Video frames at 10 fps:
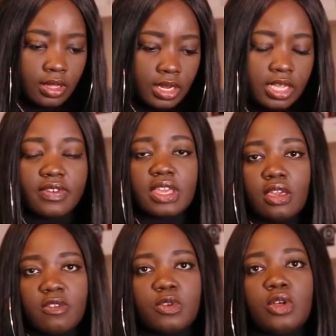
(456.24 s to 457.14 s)
Living
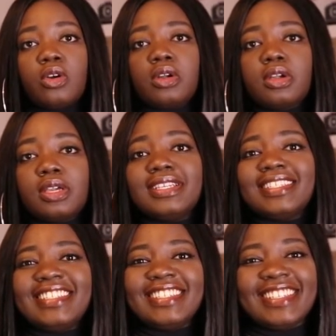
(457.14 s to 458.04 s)
here for long.
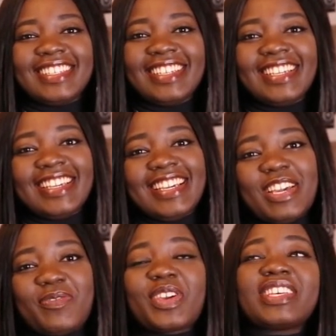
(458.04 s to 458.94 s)

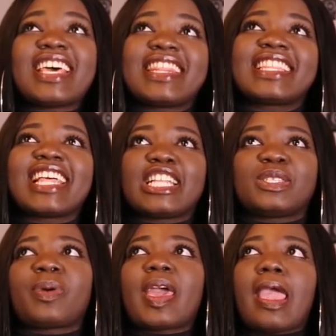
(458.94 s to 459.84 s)
Because I think
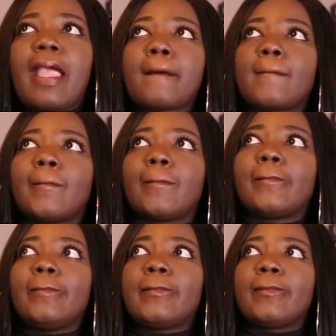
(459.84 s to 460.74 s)
that's my
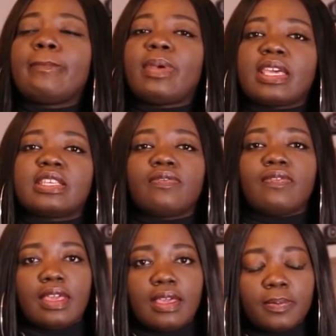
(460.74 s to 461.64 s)
biggest
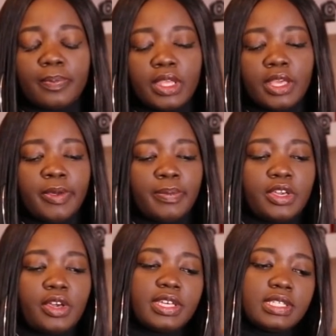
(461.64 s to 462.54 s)
fear.
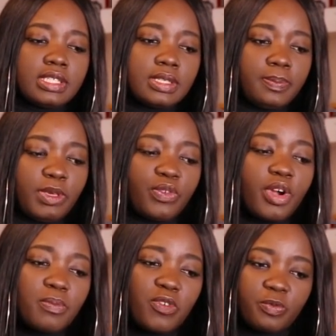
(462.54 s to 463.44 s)
Because
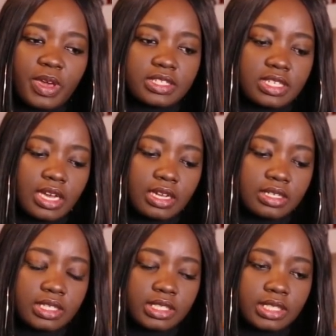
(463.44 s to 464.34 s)
before I move back to
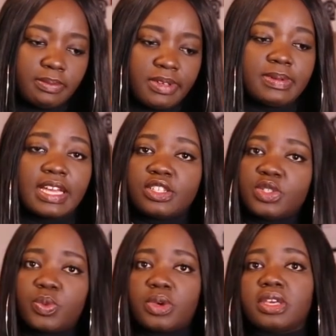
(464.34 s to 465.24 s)
Ghana, my plan is
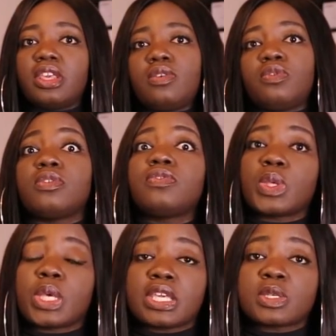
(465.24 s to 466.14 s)
to work here for a
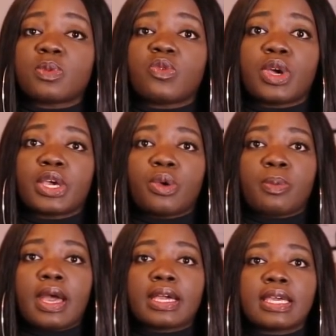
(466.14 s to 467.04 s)
few years before I go
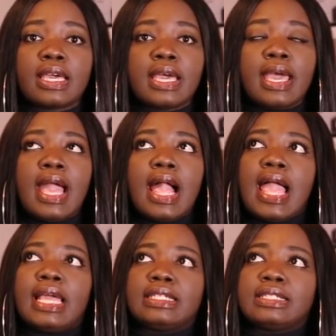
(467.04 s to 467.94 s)
back.
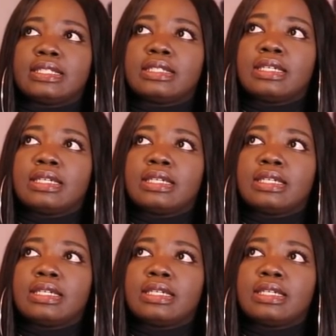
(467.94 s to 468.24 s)
And